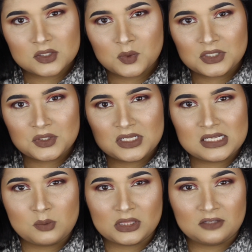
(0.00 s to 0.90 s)
Also want to
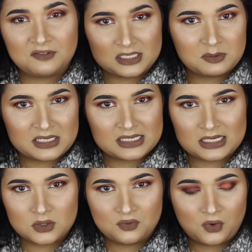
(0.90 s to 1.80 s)
see what the Fix Plus
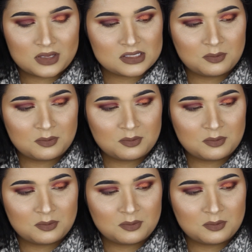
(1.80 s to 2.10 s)
can do for us.